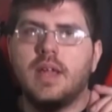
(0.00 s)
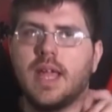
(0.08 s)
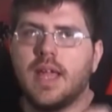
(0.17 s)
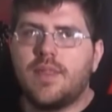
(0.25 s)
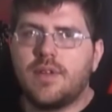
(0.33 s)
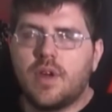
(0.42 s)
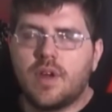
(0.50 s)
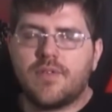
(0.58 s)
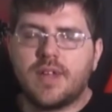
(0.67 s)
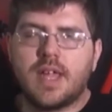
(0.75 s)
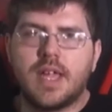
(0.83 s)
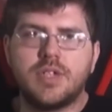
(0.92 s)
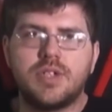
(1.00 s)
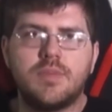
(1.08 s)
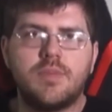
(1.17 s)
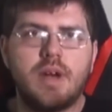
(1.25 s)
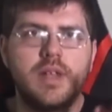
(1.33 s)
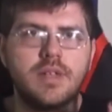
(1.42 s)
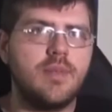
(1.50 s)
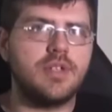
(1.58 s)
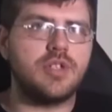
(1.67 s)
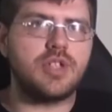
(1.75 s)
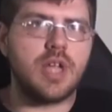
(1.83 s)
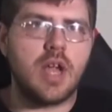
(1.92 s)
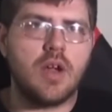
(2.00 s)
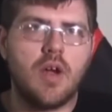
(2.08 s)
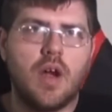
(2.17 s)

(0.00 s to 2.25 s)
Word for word: hit the notification button, and share